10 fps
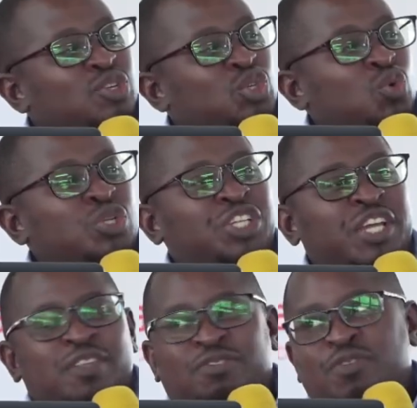
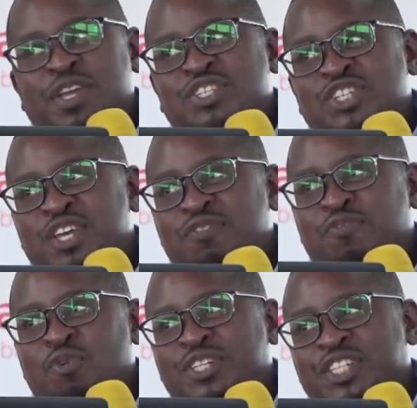2G, 3G,
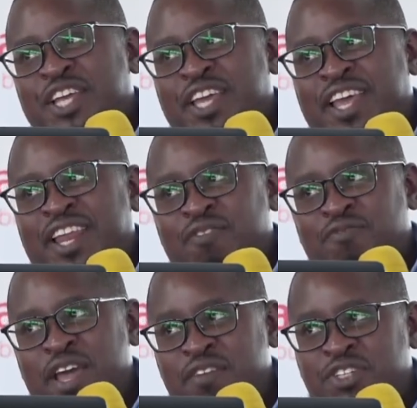4G, and then
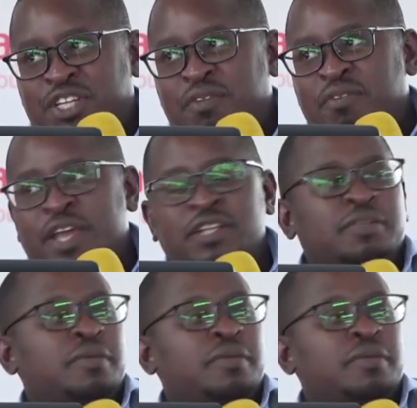5G, right?